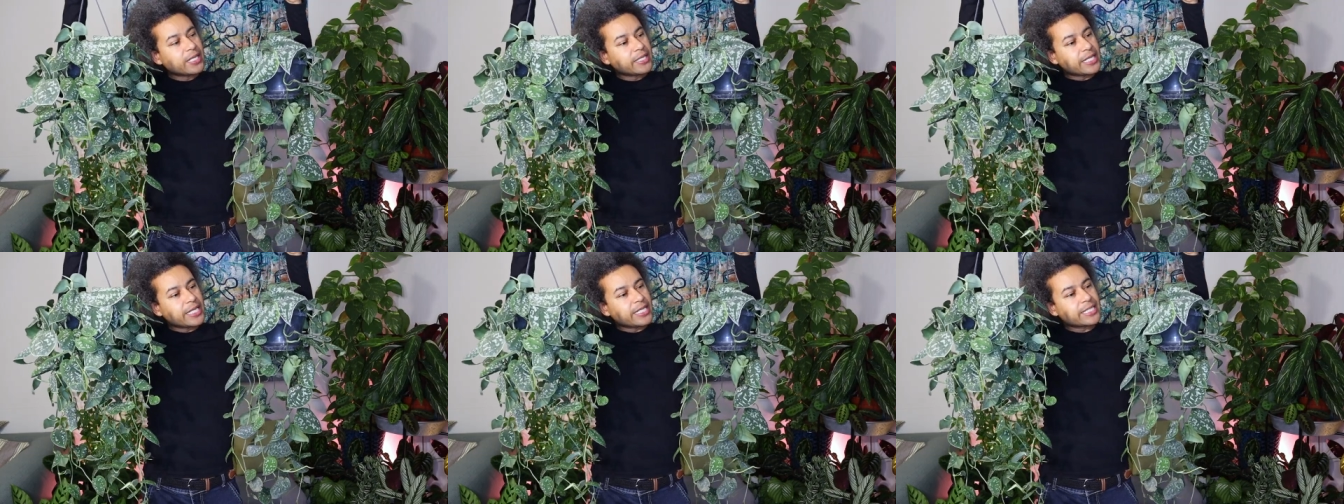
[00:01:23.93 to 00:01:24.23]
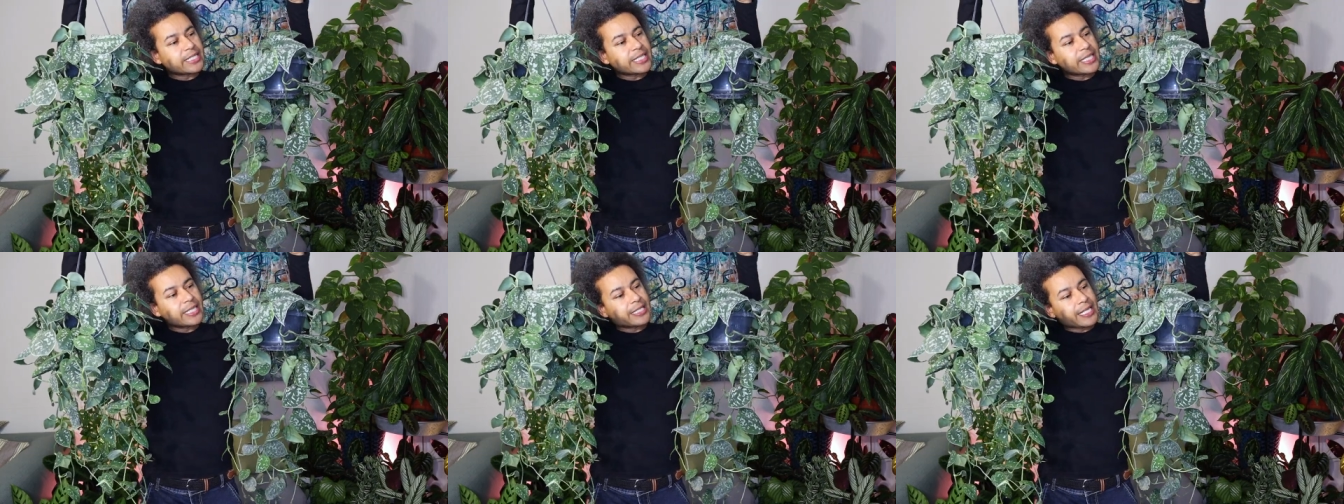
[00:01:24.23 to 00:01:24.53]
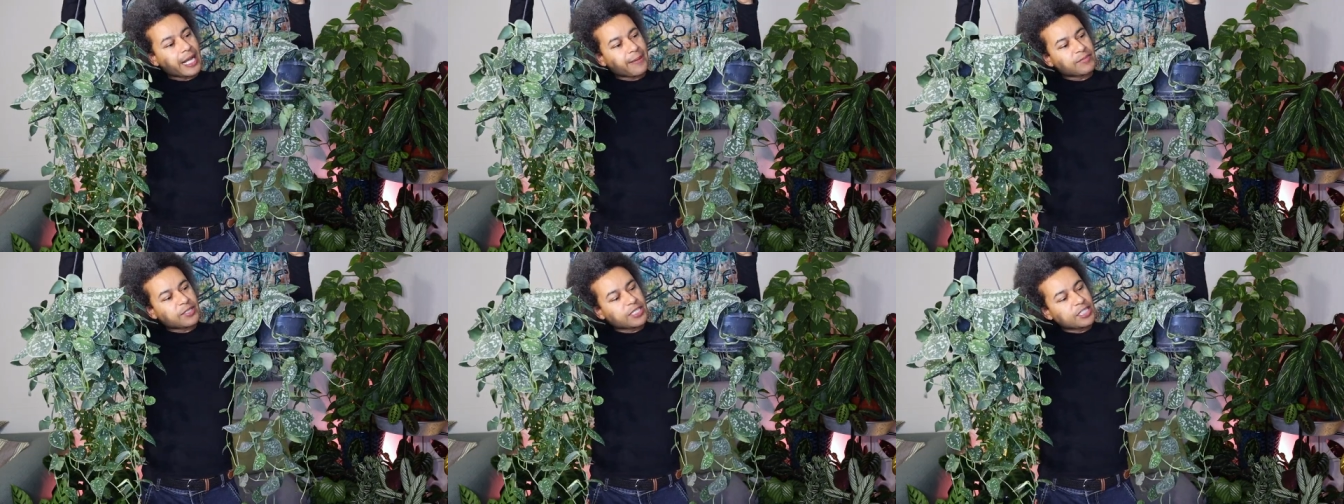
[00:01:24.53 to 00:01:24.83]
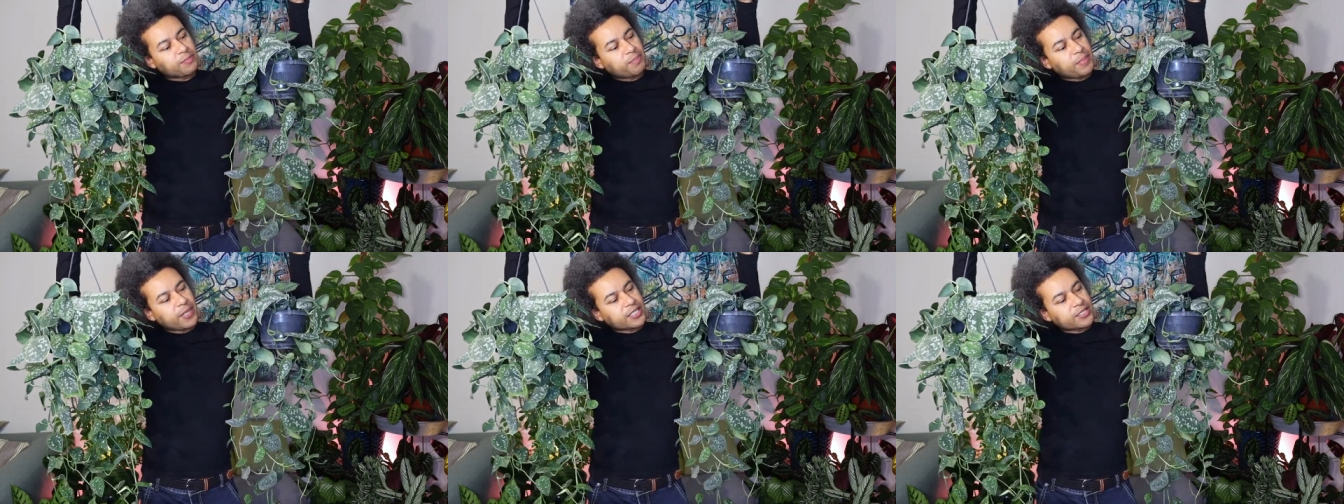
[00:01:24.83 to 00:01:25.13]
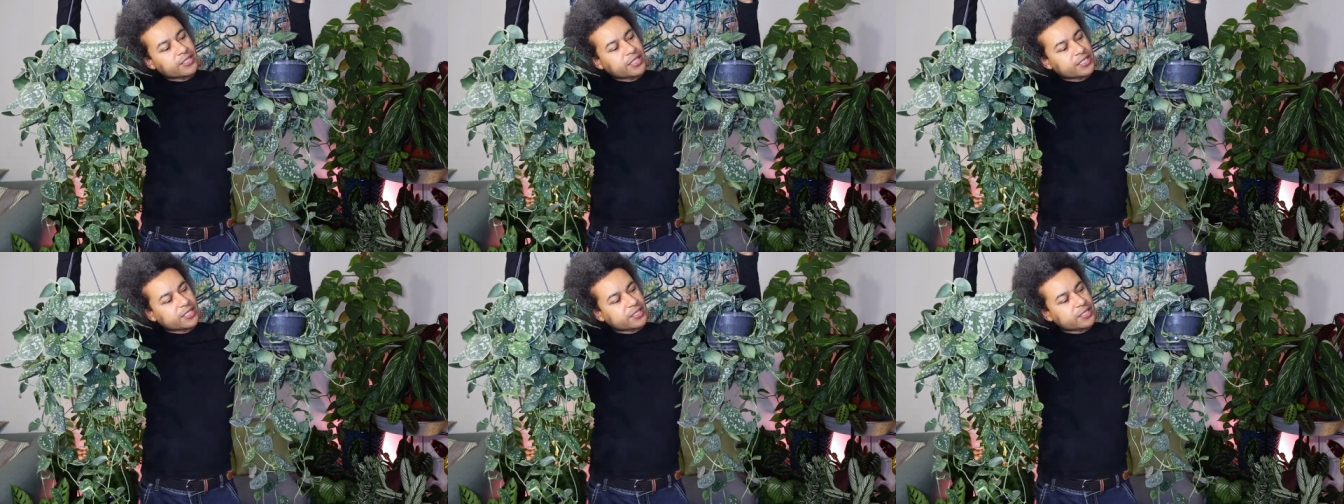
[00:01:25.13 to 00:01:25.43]
This Scindapsus
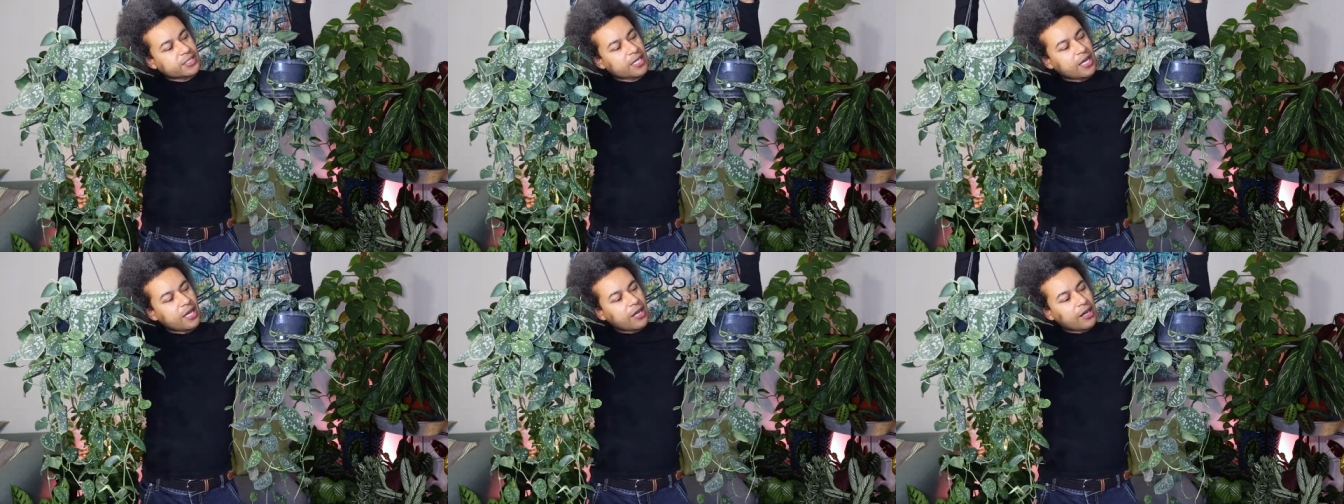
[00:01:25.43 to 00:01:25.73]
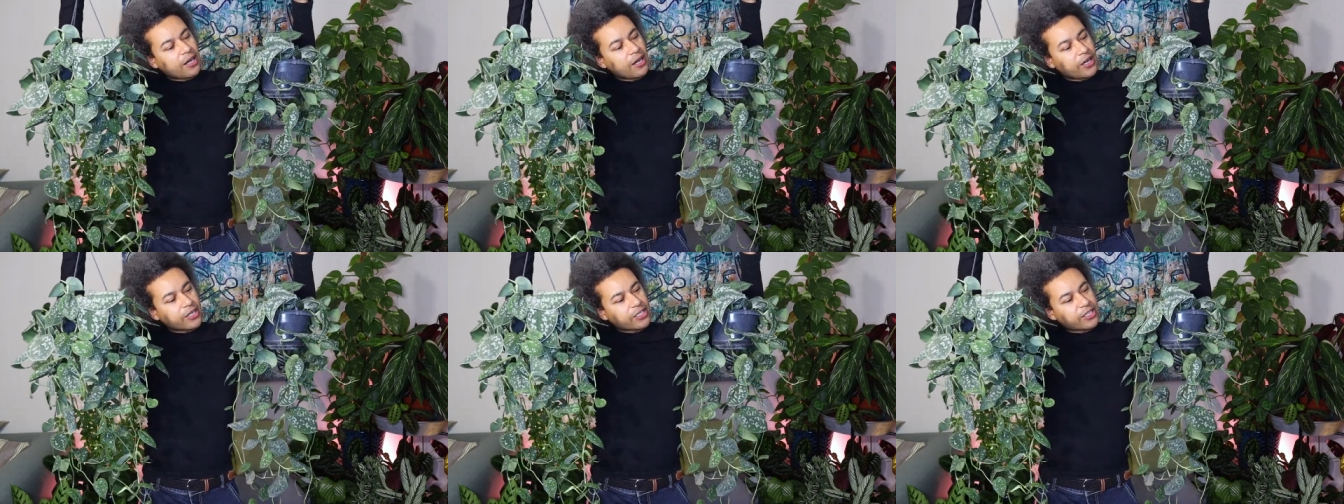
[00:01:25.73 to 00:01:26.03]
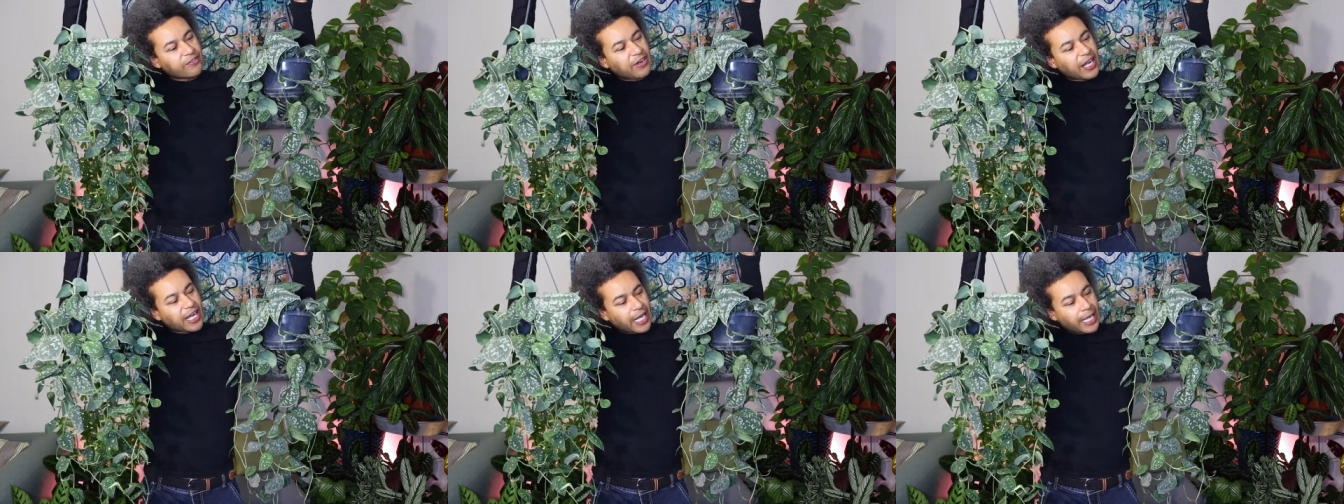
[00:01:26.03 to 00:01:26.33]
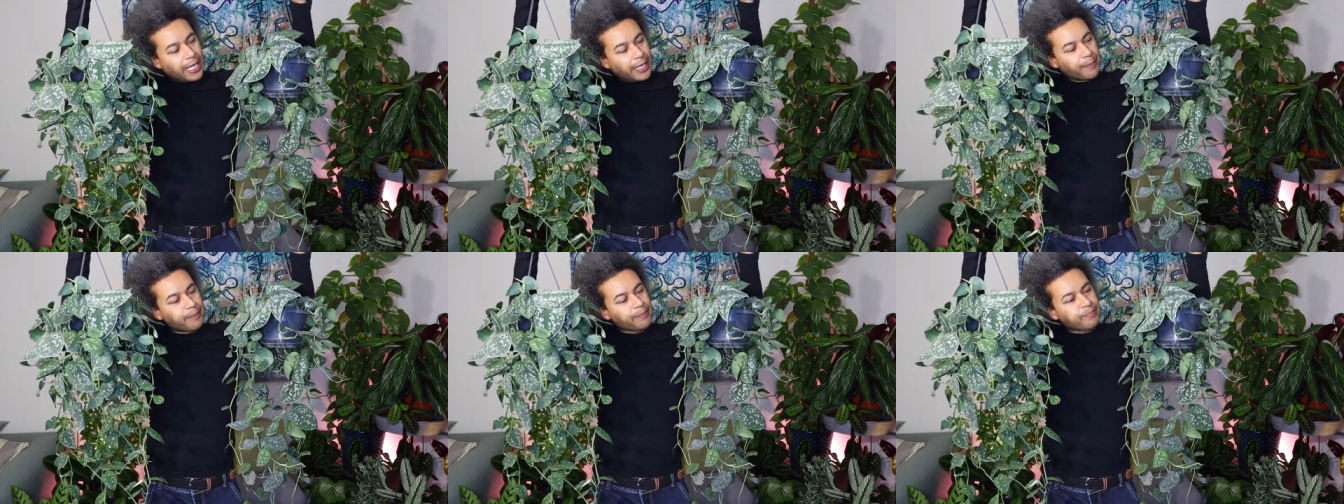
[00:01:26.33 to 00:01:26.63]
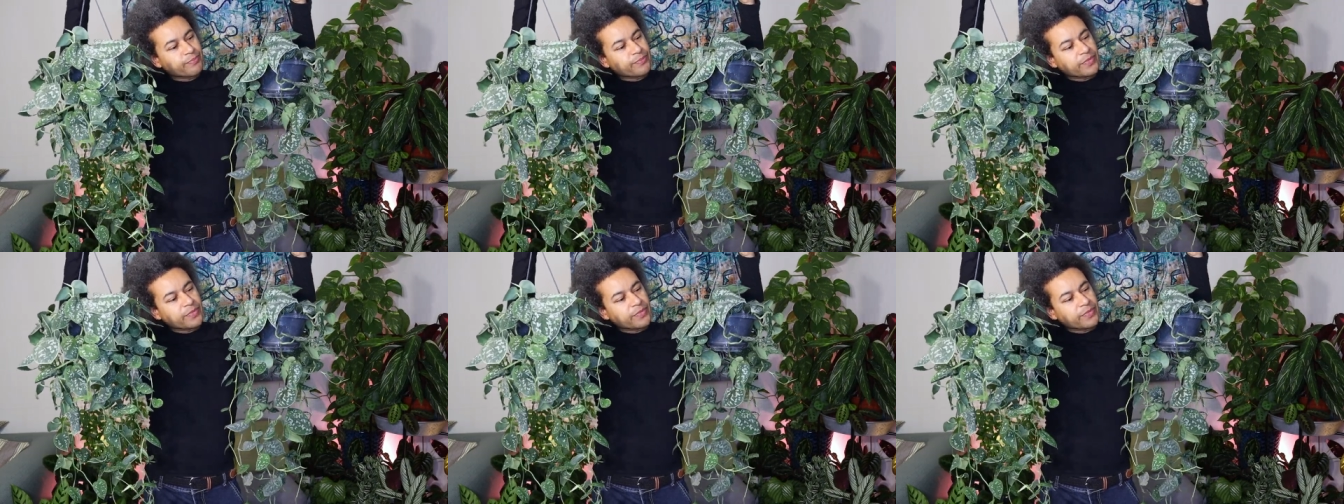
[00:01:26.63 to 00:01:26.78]
pictus argyrea,